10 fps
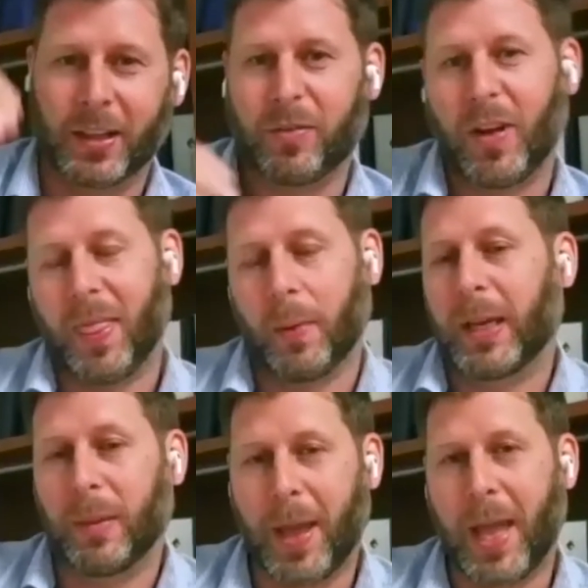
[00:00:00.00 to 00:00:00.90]
fund that we
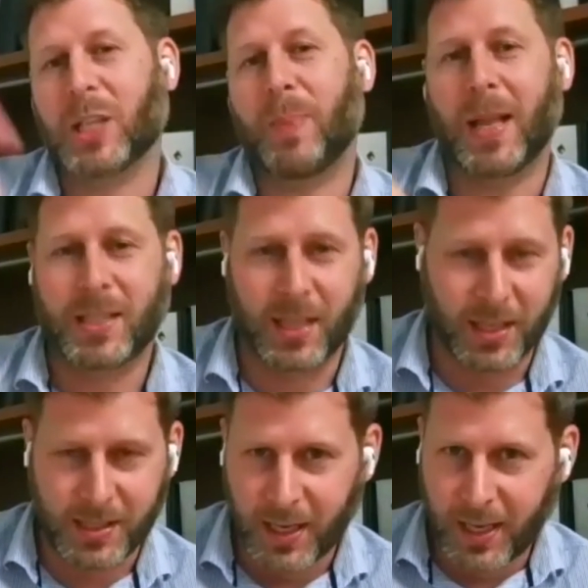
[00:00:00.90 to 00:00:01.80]
can pay
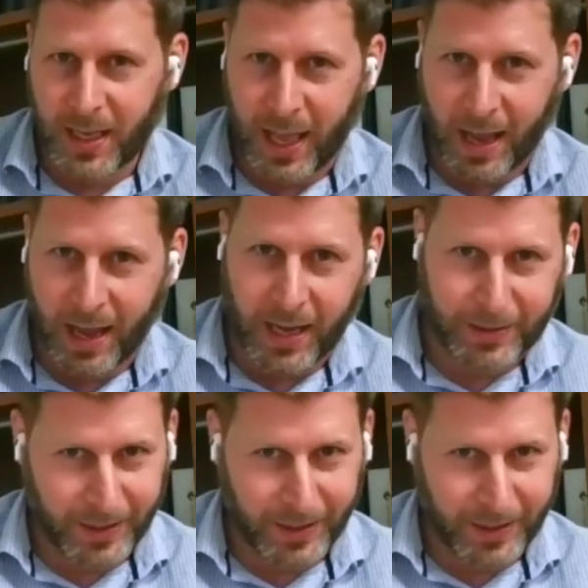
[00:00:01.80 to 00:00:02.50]
expenses and